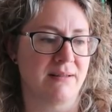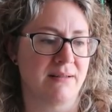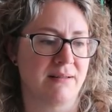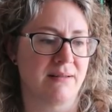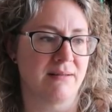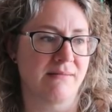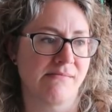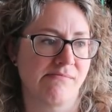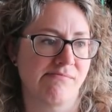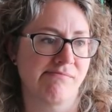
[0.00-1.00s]

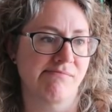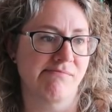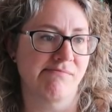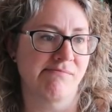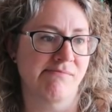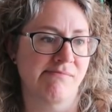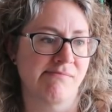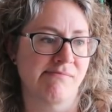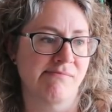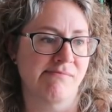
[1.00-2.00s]

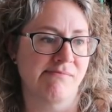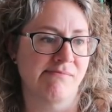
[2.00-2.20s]
No one is speaking in this clip.